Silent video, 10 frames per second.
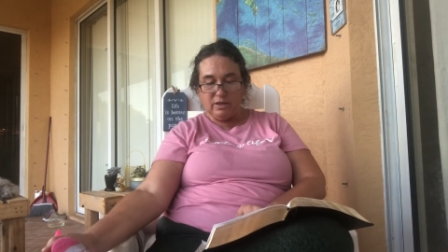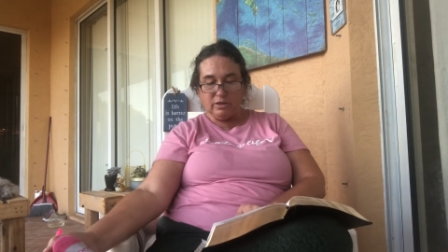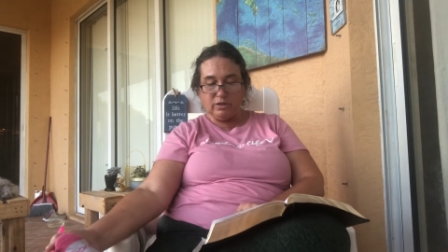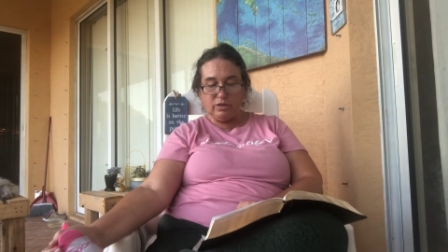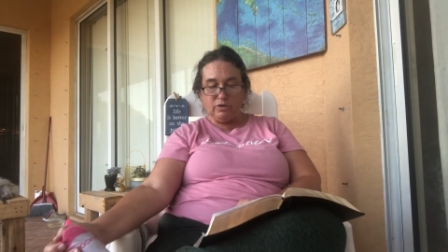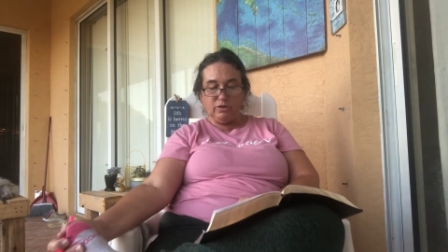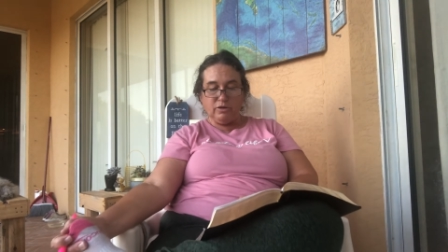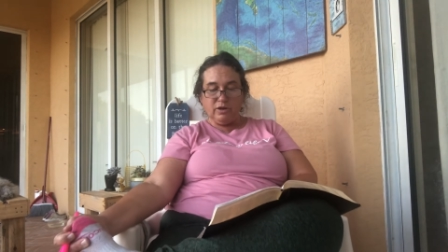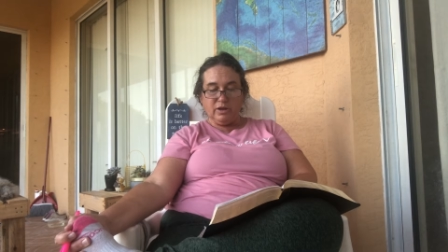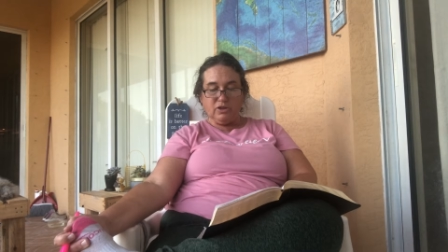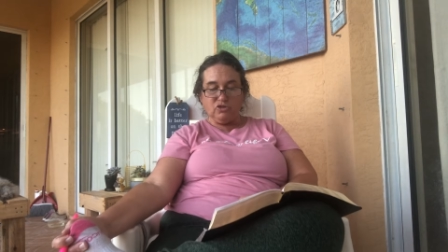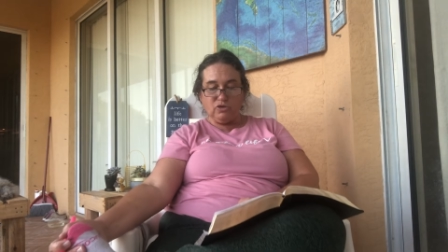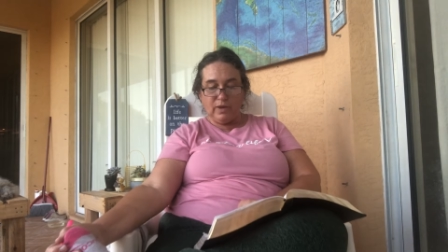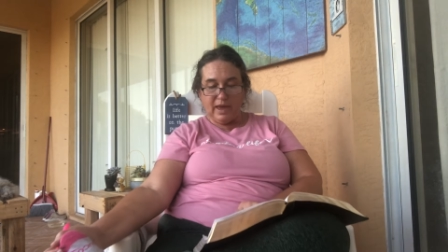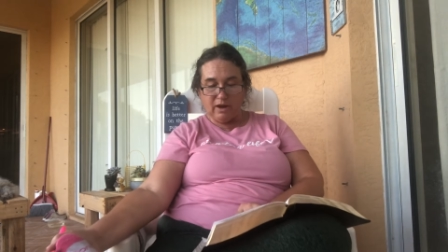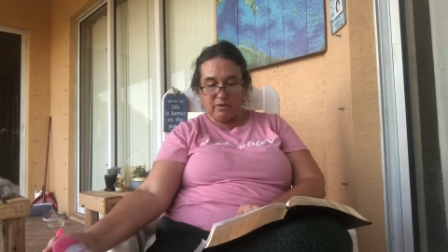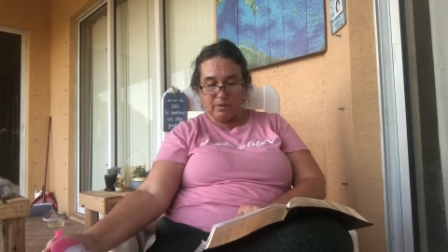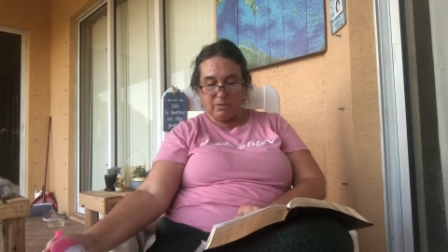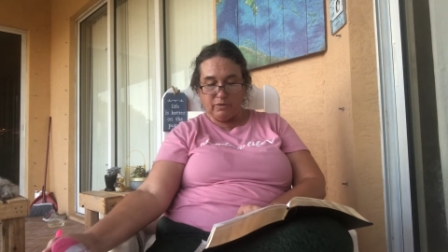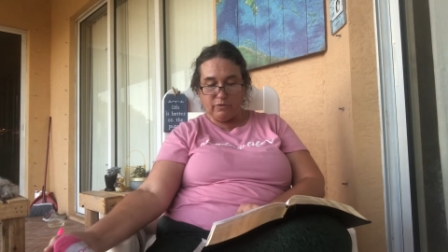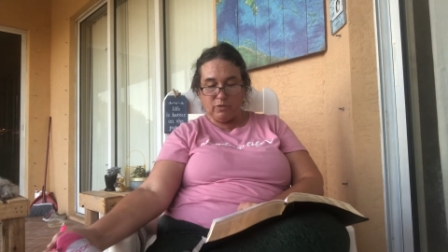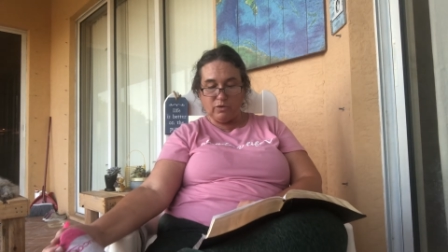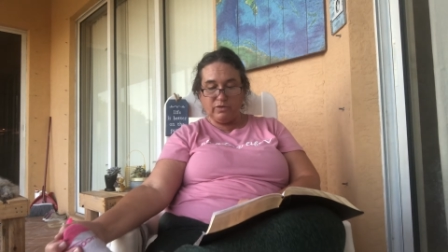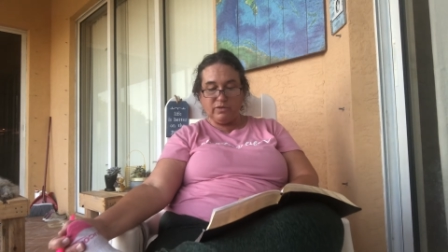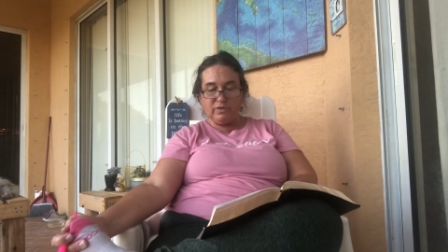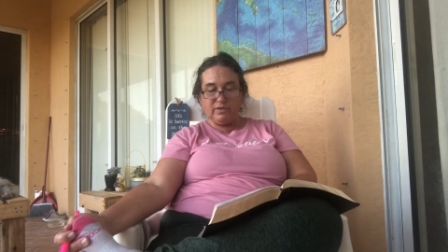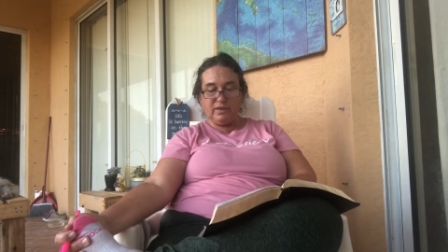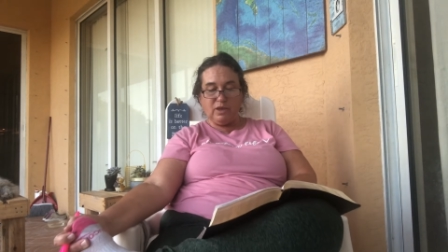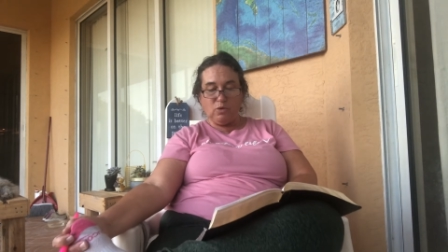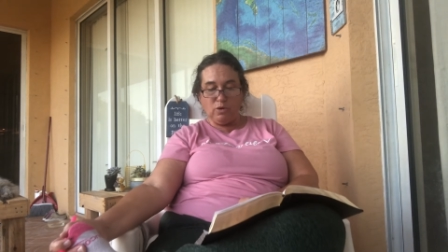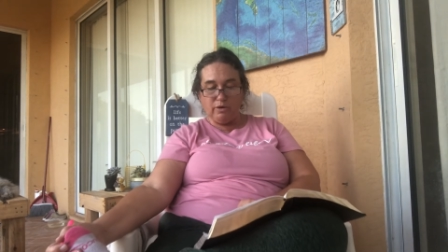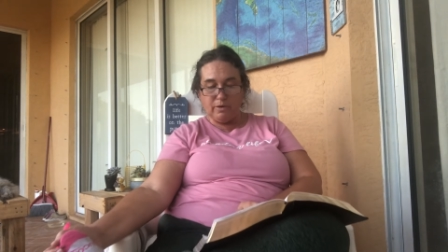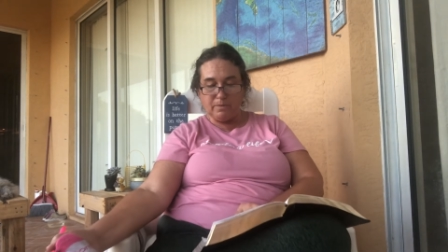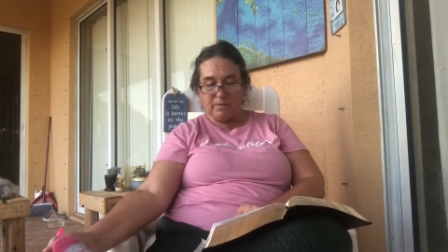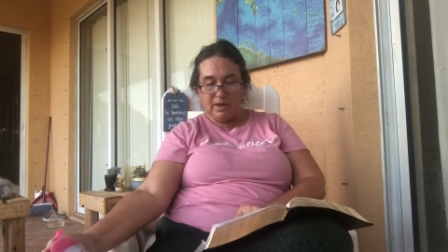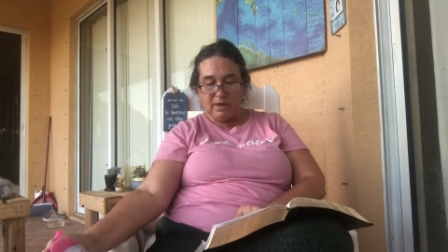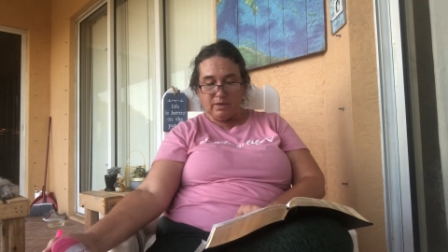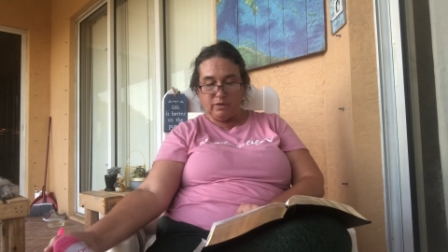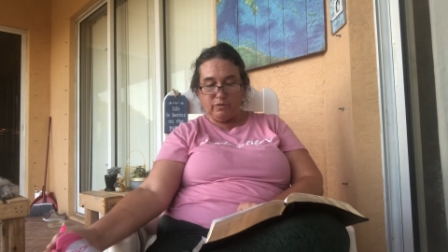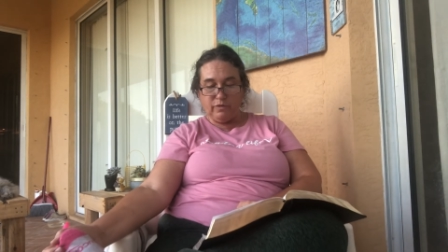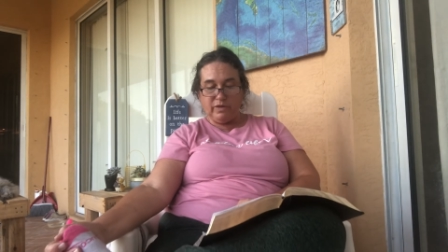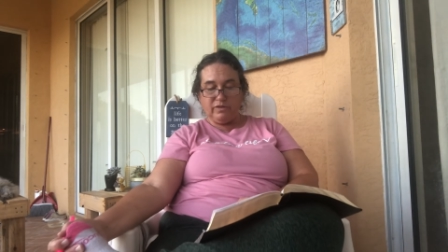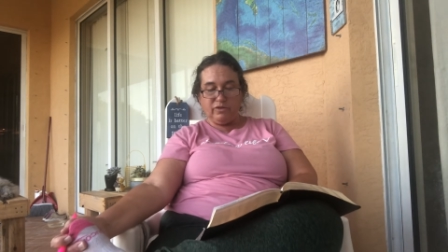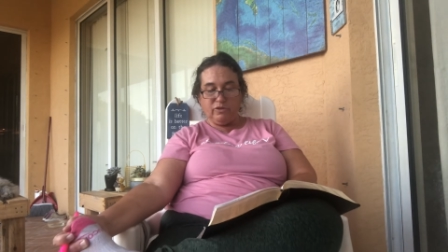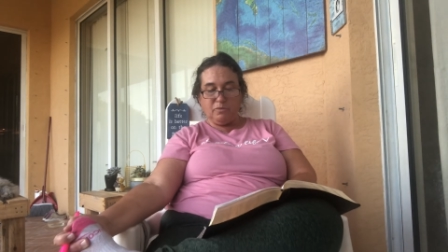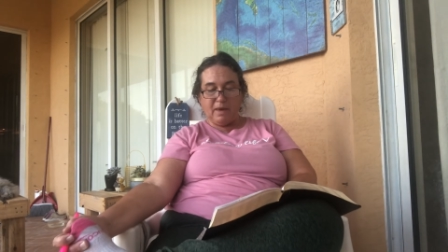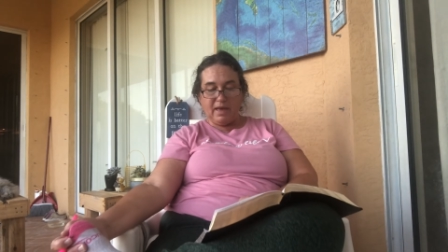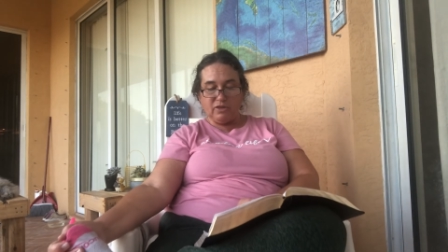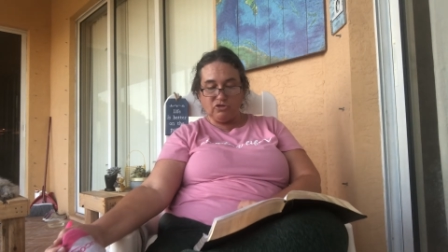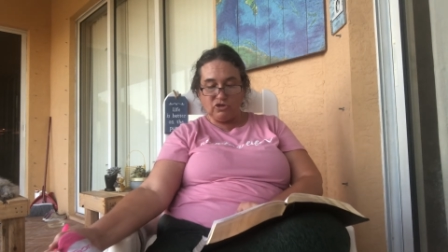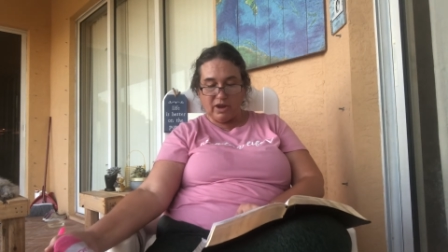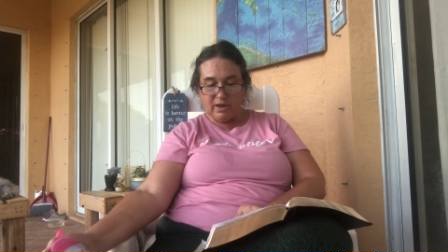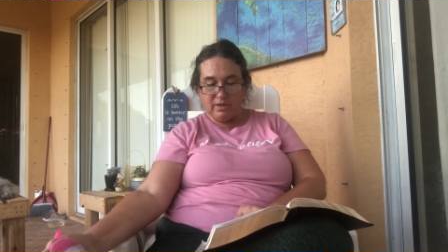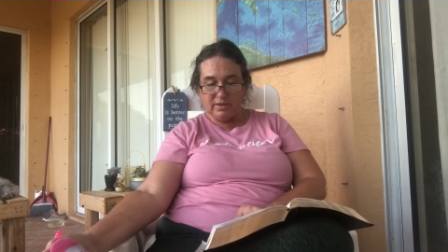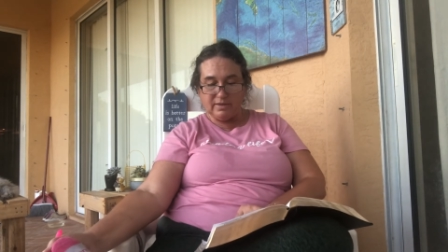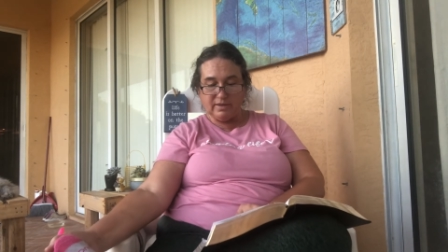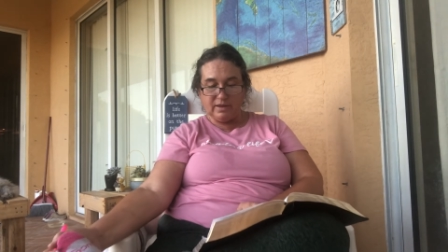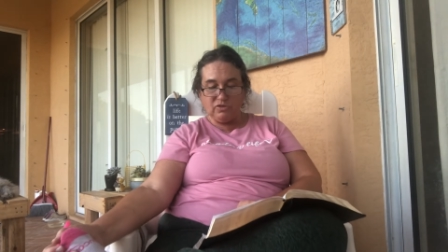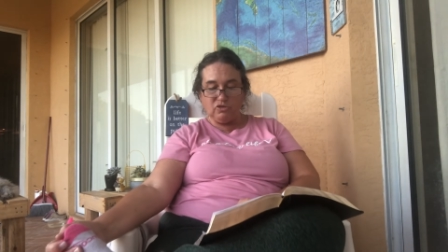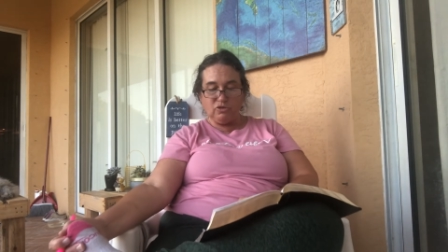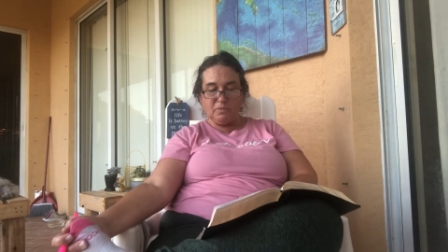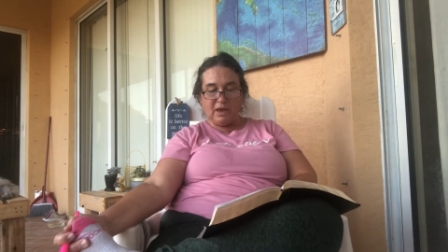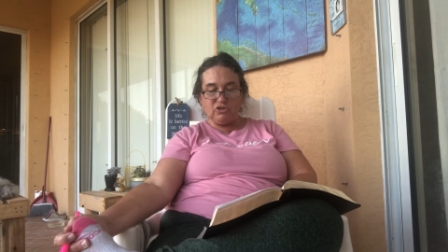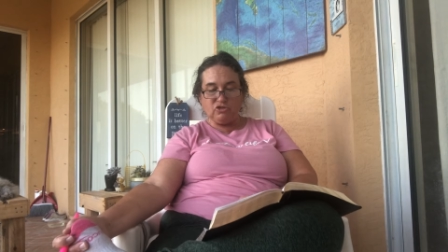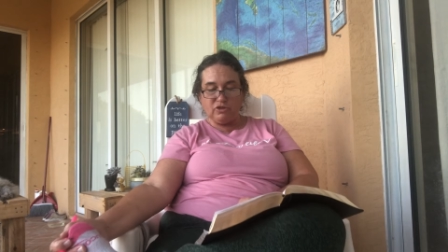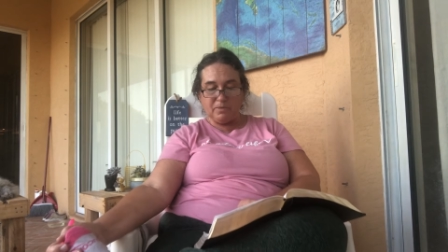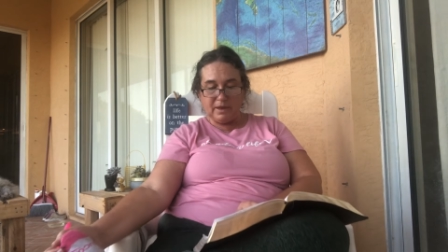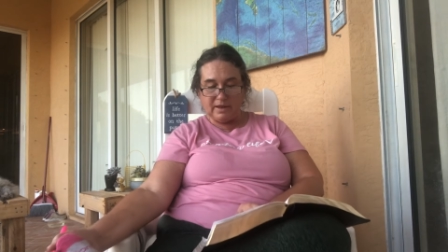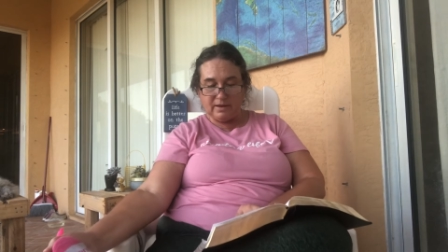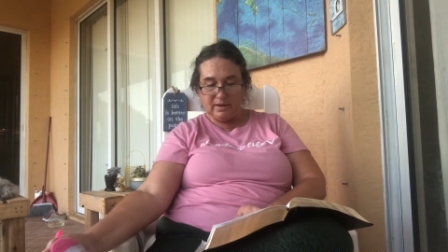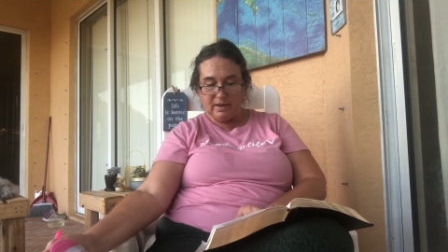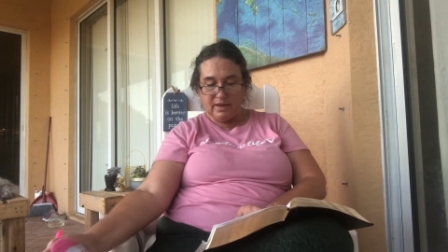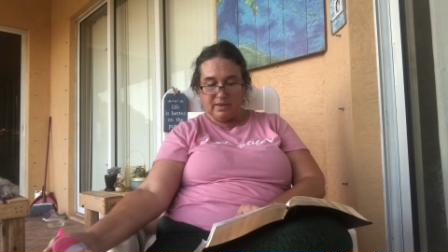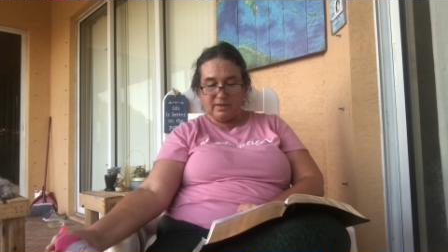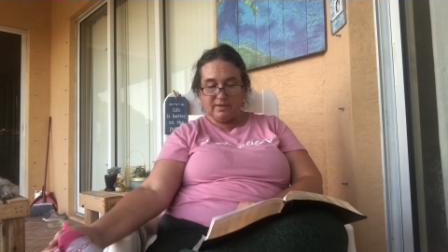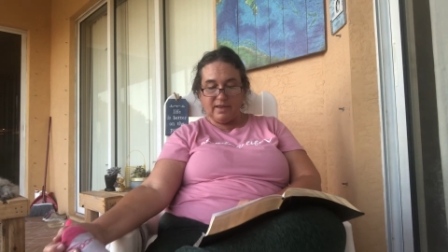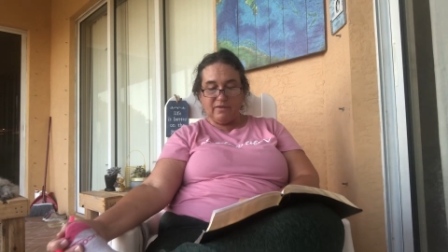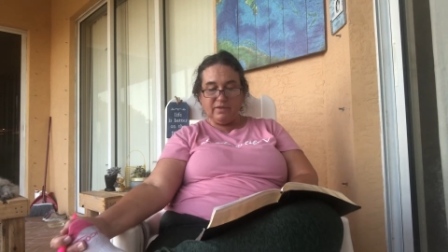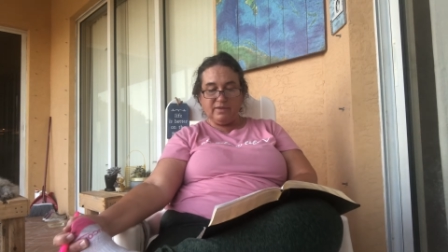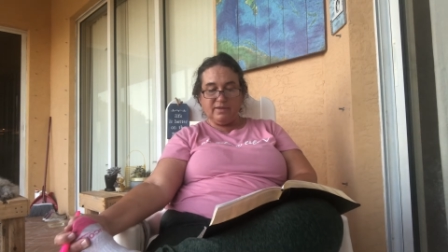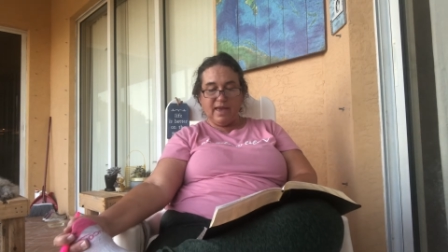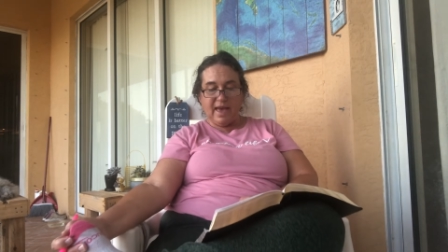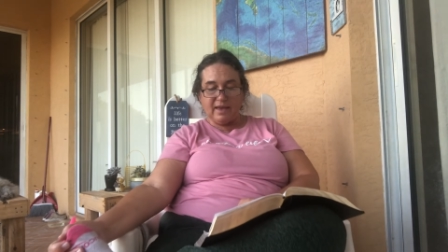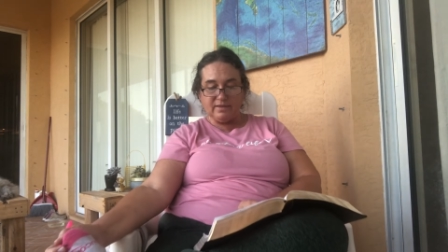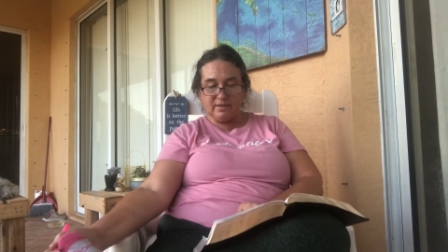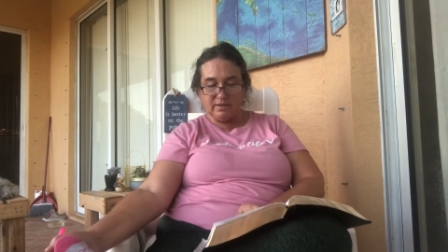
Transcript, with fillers: the third to Haram, the fourth to Seorim, the fifth to Malja, the sixth to Majamin, the seventh to Haz-